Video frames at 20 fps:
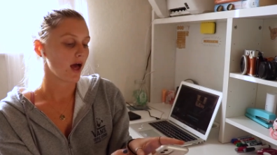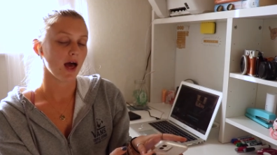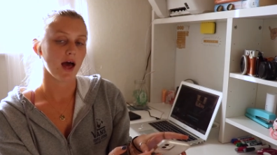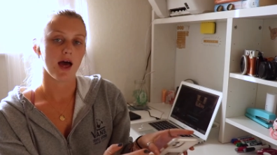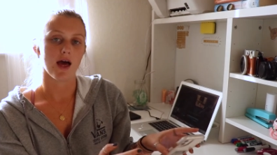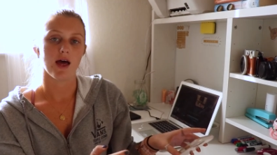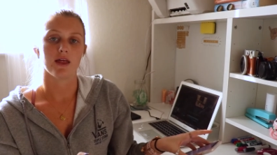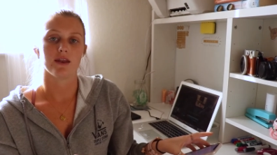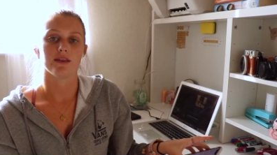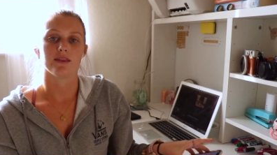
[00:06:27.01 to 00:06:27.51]

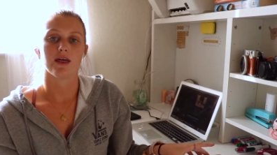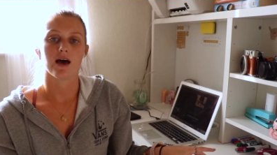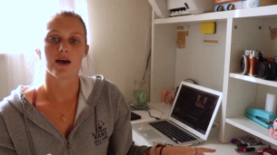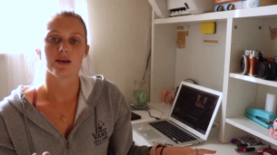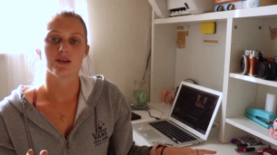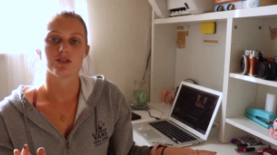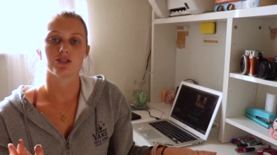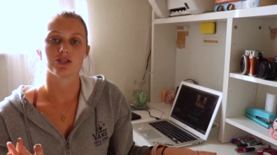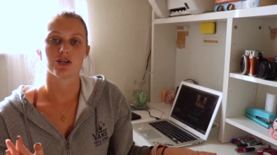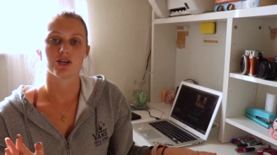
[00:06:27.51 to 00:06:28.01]
and
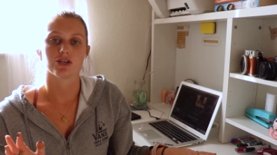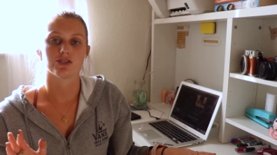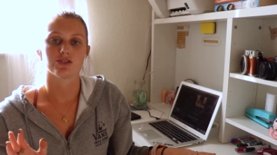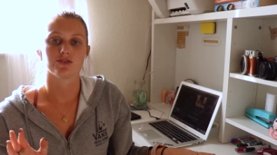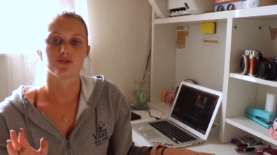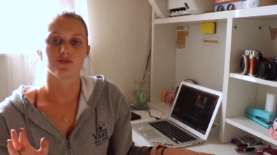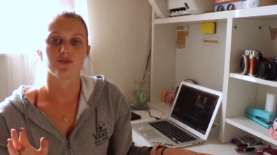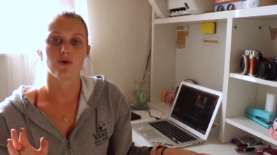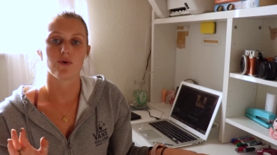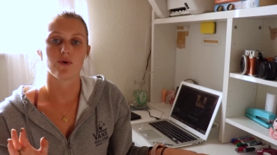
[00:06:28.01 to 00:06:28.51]
that is
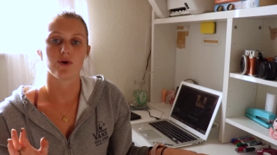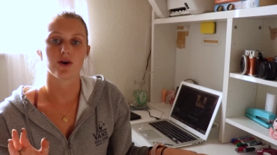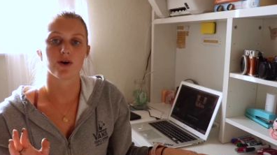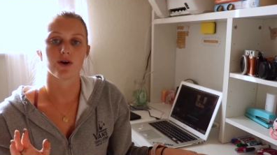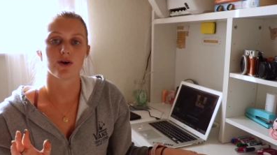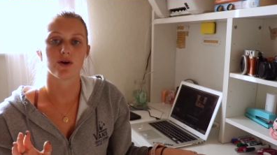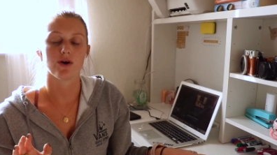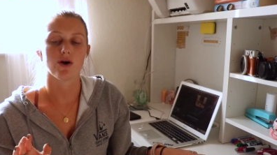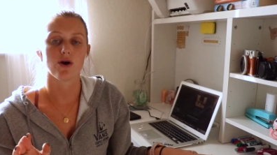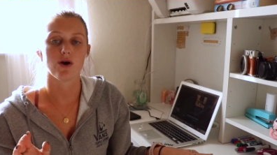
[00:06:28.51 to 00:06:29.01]
just
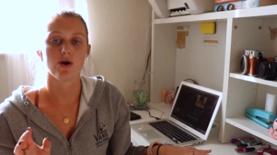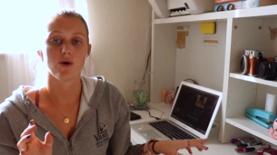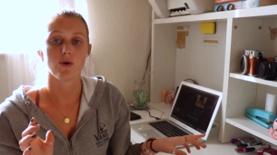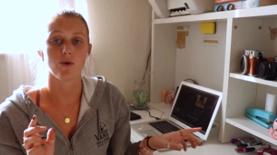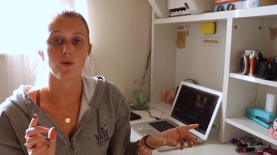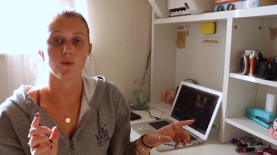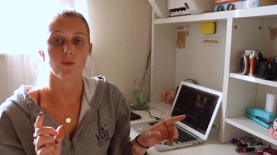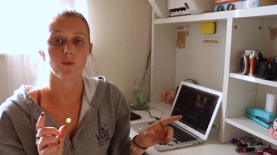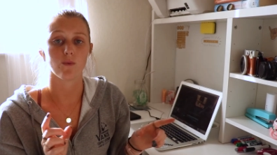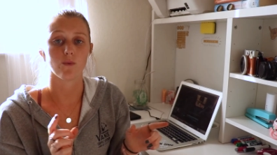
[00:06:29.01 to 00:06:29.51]
for
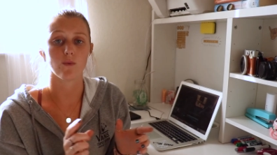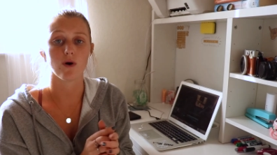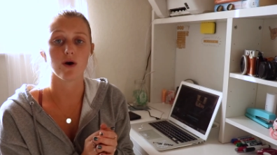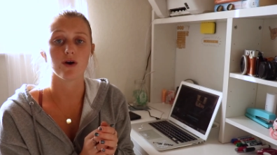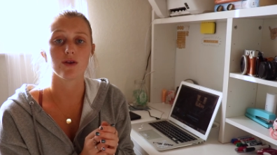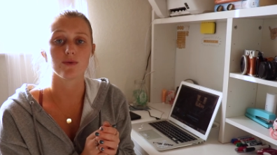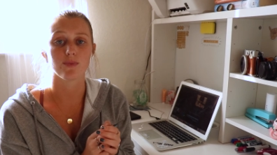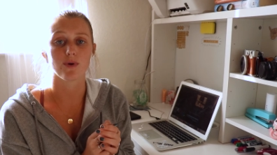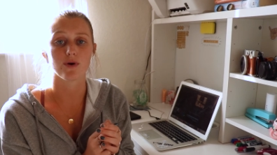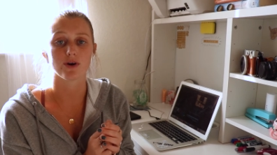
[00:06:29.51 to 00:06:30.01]

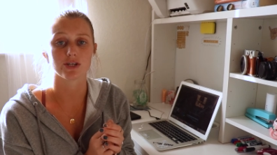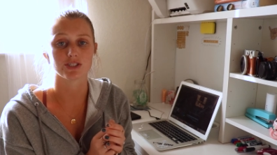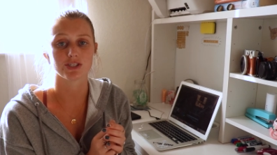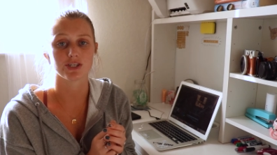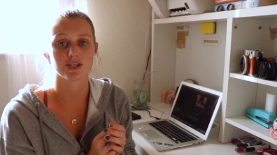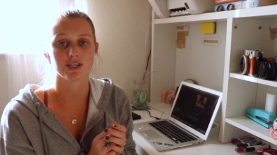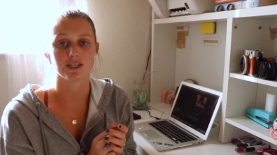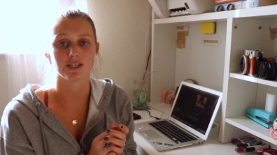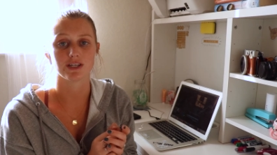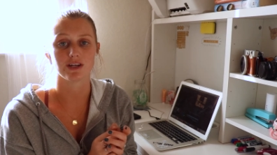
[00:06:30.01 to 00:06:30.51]
one
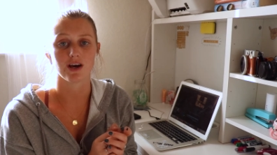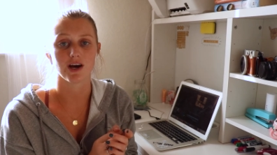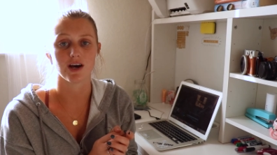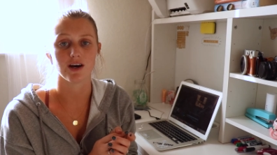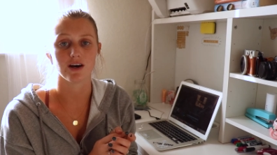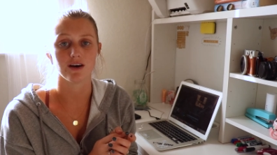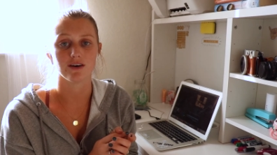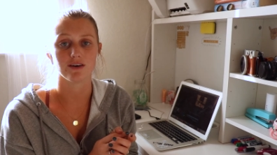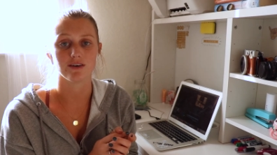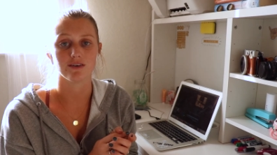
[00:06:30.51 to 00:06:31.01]
portion
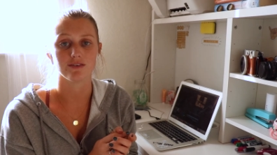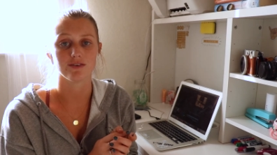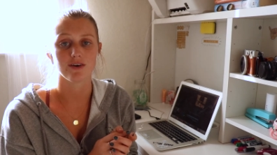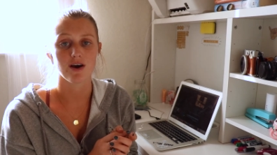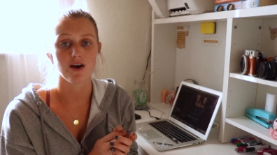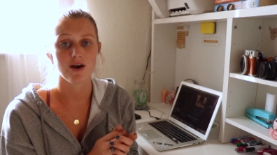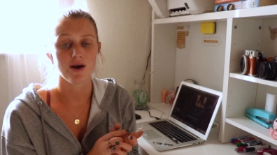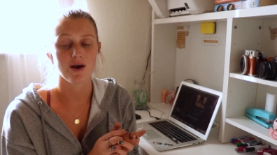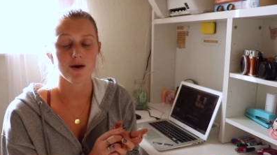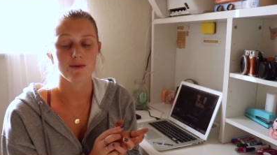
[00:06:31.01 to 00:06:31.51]
of
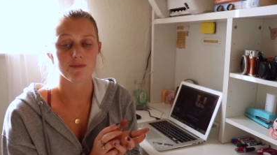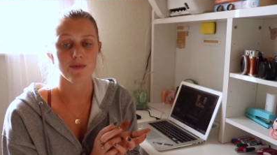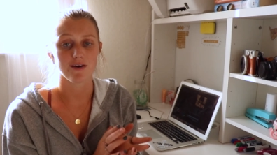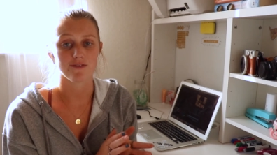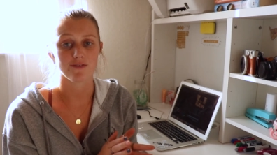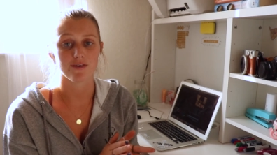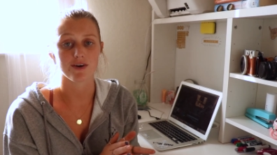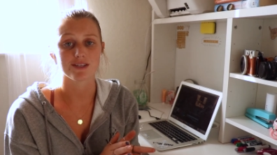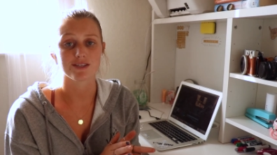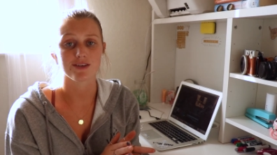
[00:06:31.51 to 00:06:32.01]
my
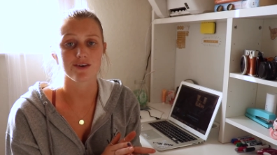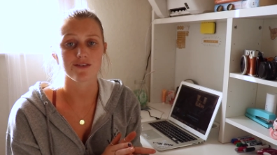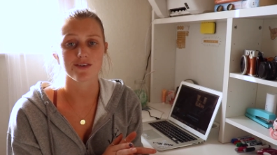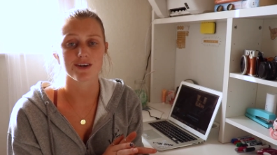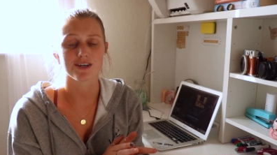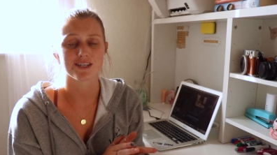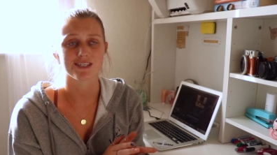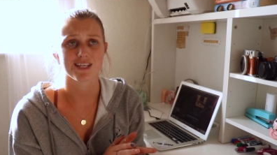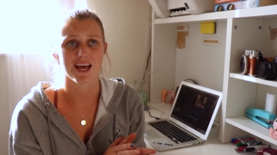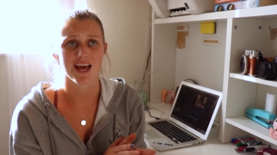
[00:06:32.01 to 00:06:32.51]

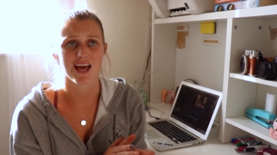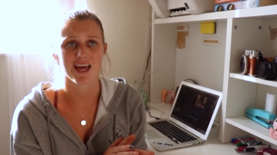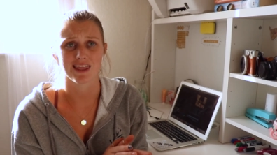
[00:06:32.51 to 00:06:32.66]
voiceovers.